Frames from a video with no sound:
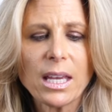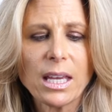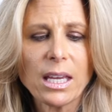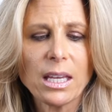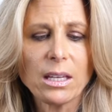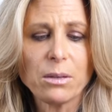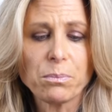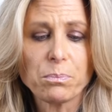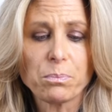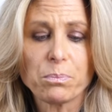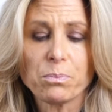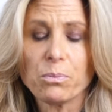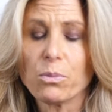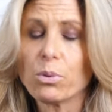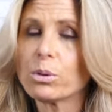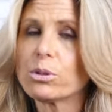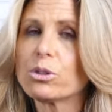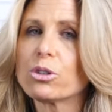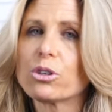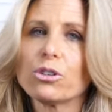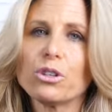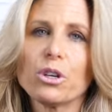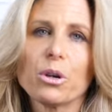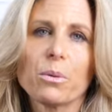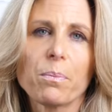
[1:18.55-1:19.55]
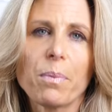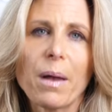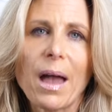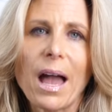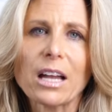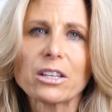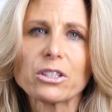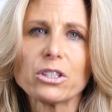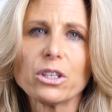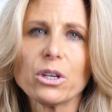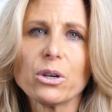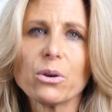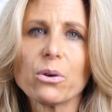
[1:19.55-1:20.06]
he will turn your
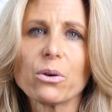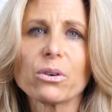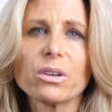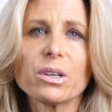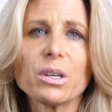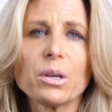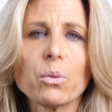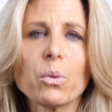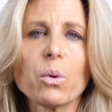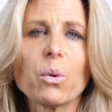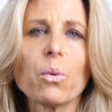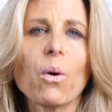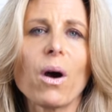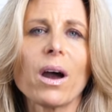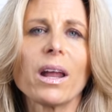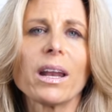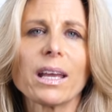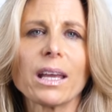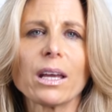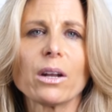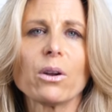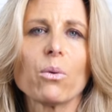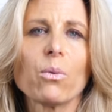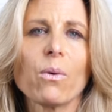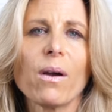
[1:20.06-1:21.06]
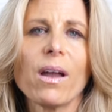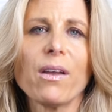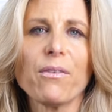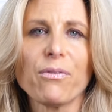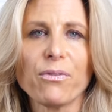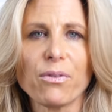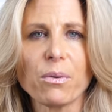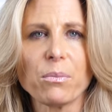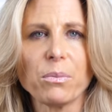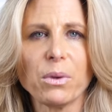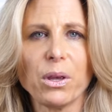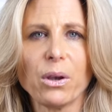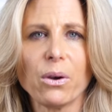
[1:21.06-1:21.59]
back to you, or he will want to get away
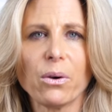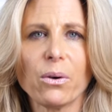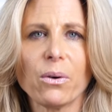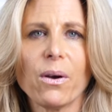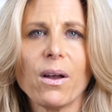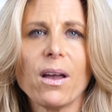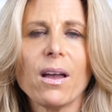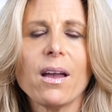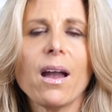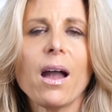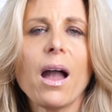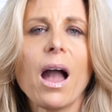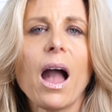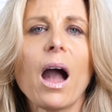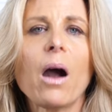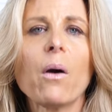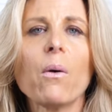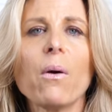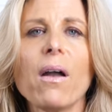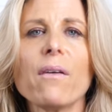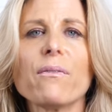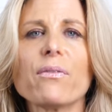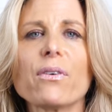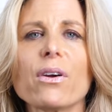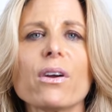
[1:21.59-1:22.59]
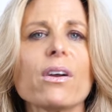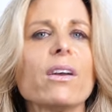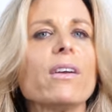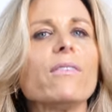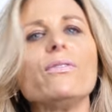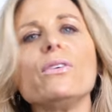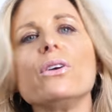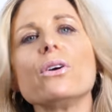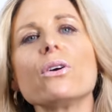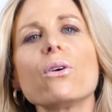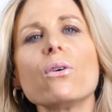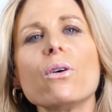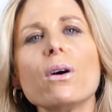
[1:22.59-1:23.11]
from you. However,
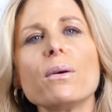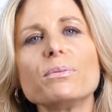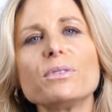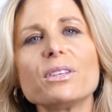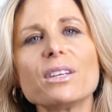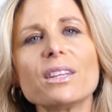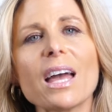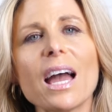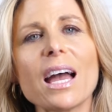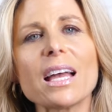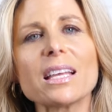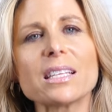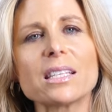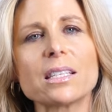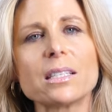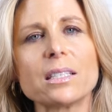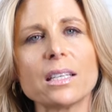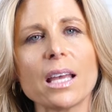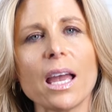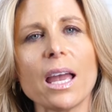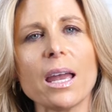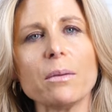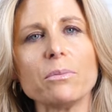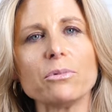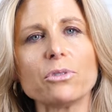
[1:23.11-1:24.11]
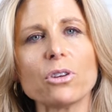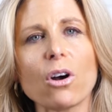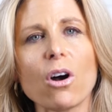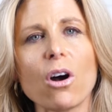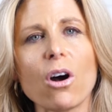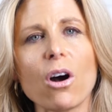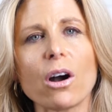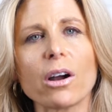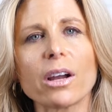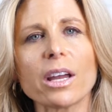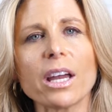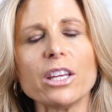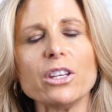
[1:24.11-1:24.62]
if you go up to that same
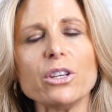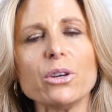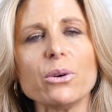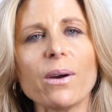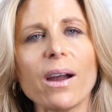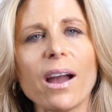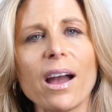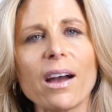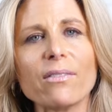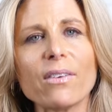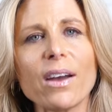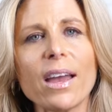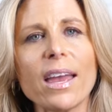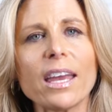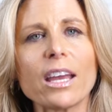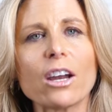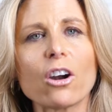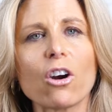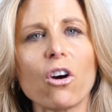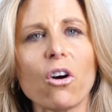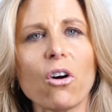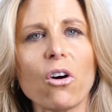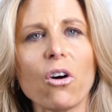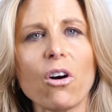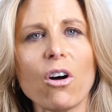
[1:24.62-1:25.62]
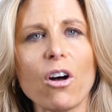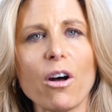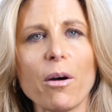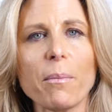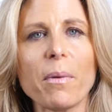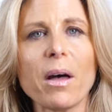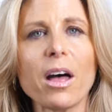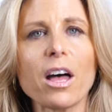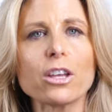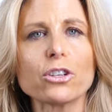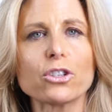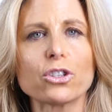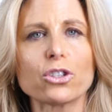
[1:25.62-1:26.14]
dog and you have a
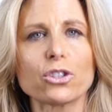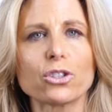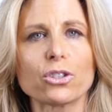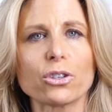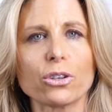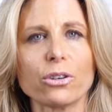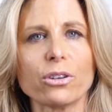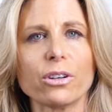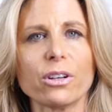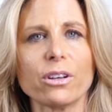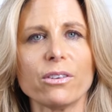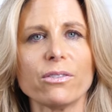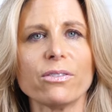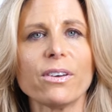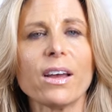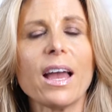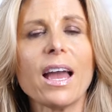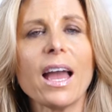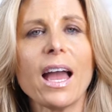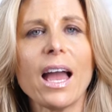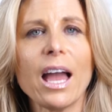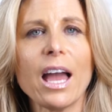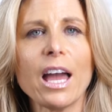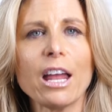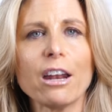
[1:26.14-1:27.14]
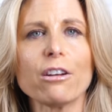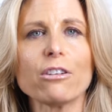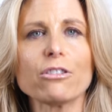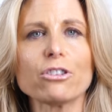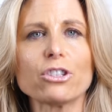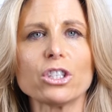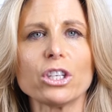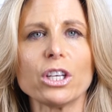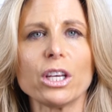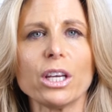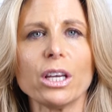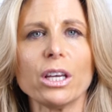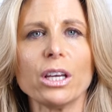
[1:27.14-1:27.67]
calm, assertive
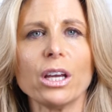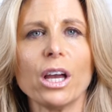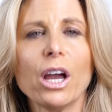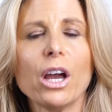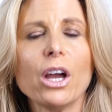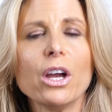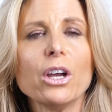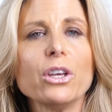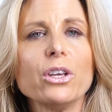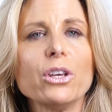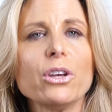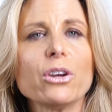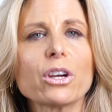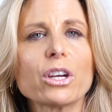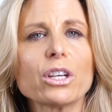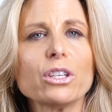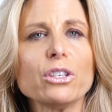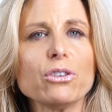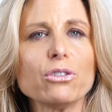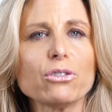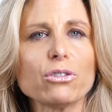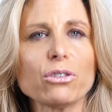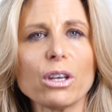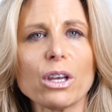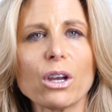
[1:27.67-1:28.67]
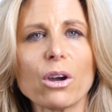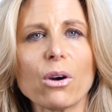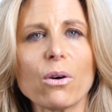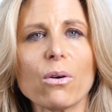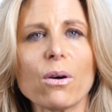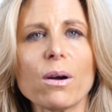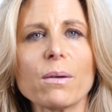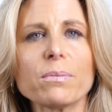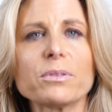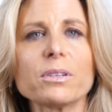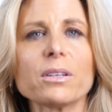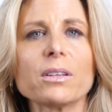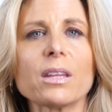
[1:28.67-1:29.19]
energy, you can usually go
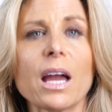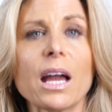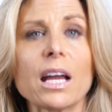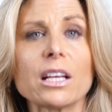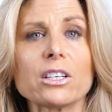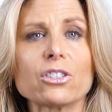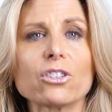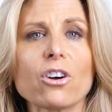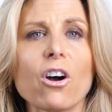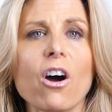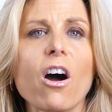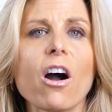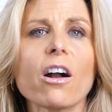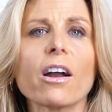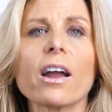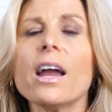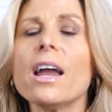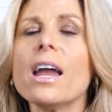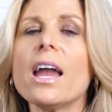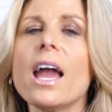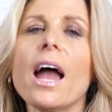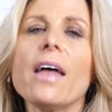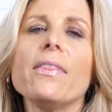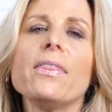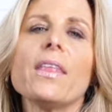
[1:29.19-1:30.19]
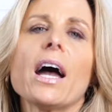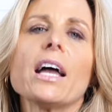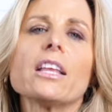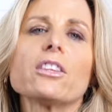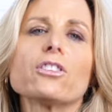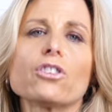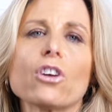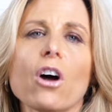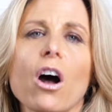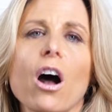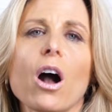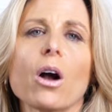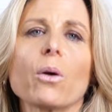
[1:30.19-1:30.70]
up to that dog and that
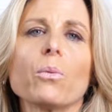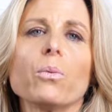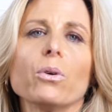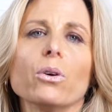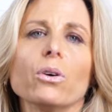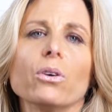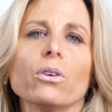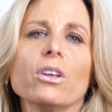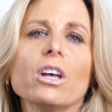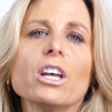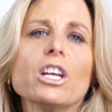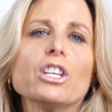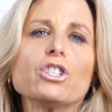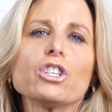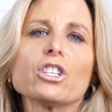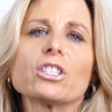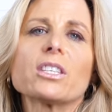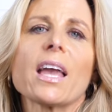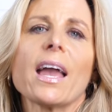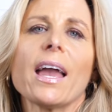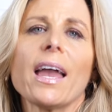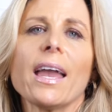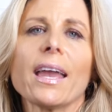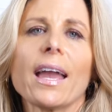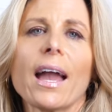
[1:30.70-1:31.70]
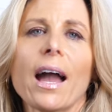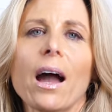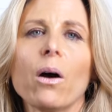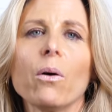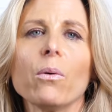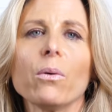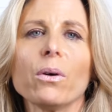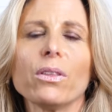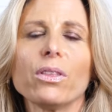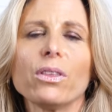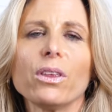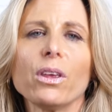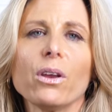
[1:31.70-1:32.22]
dog will just hang out
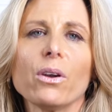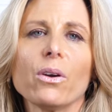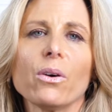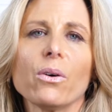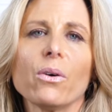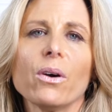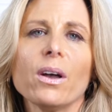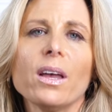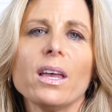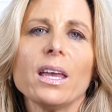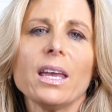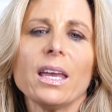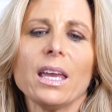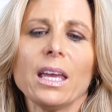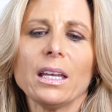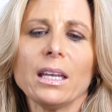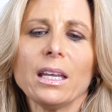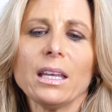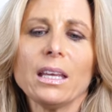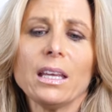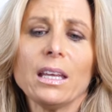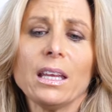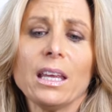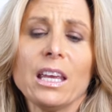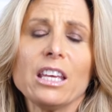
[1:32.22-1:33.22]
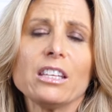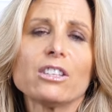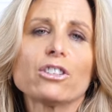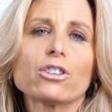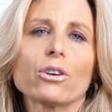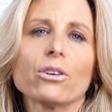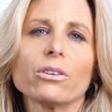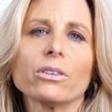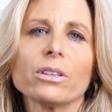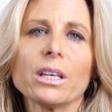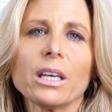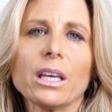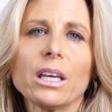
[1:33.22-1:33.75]
with you, and he
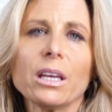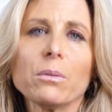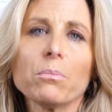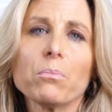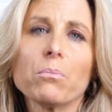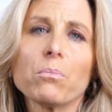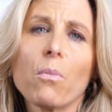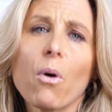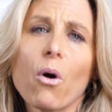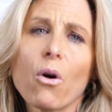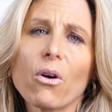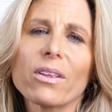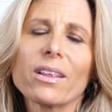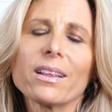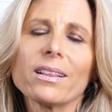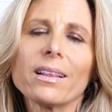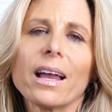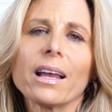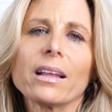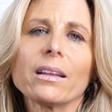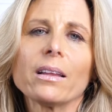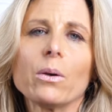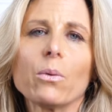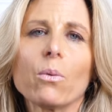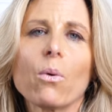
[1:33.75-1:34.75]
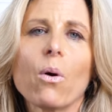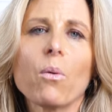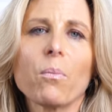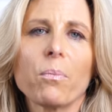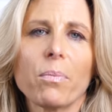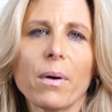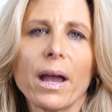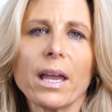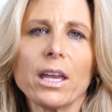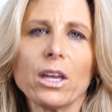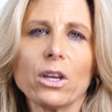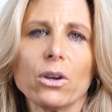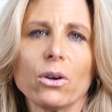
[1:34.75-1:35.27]
certainly more than likely won't
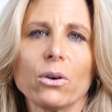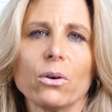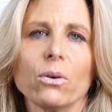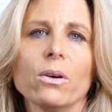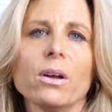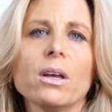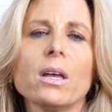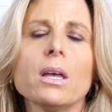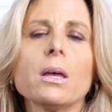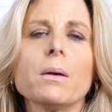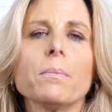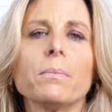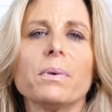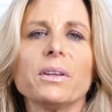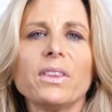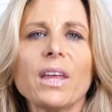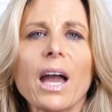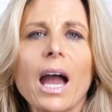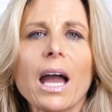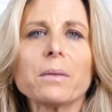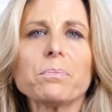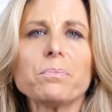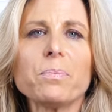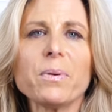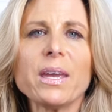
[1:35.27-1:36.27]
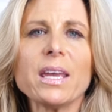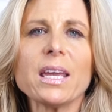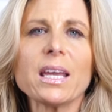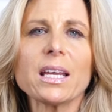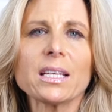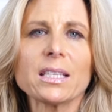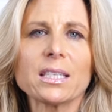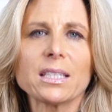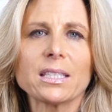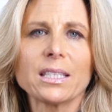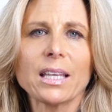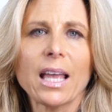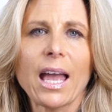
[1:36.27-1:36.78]
bite you. But that
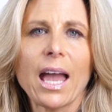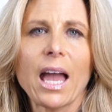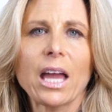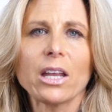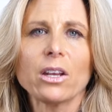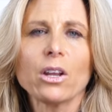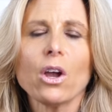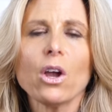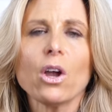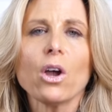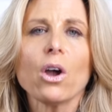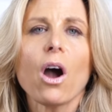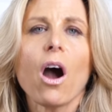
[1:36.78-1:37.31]
being said,